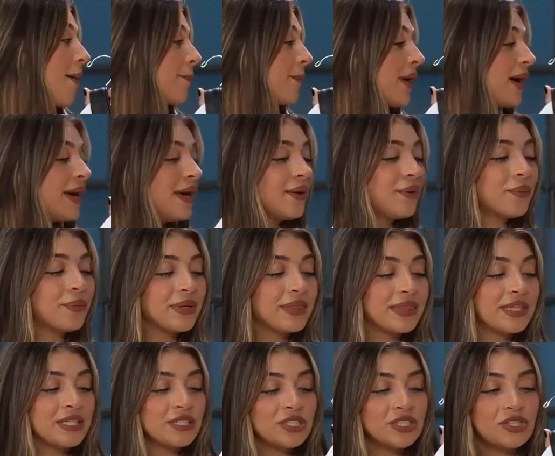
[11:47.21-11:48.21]
But
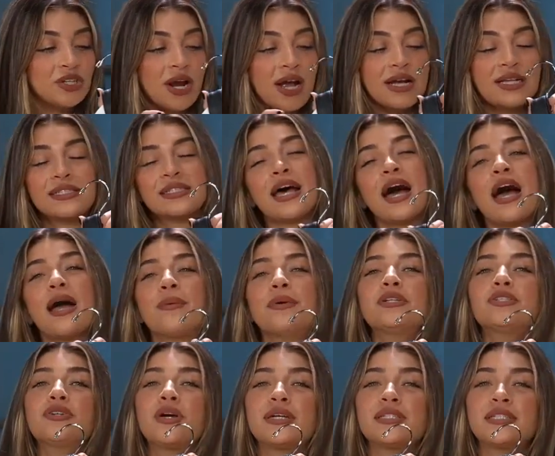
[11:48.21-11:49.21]
with this dress, I
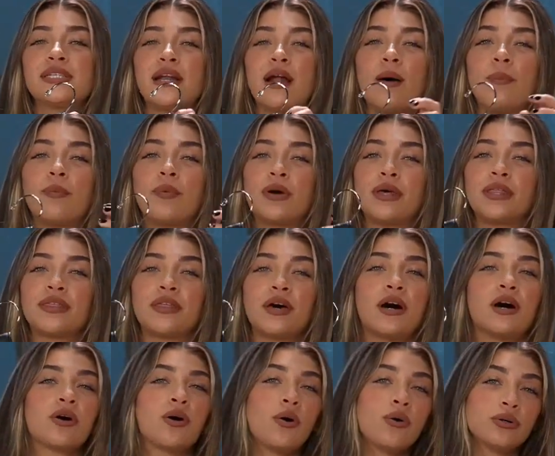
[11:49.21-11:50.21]
would dress it up with
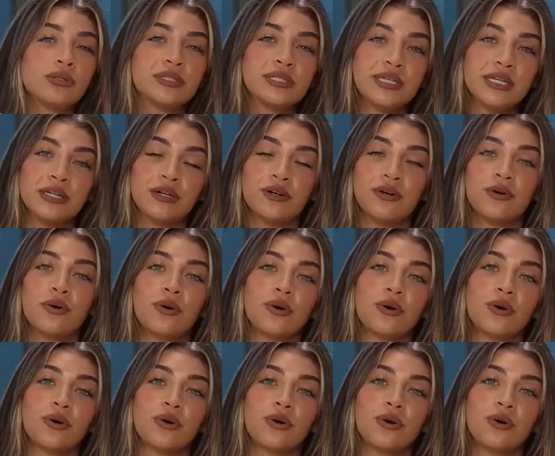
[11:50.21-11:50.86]
a gold heel,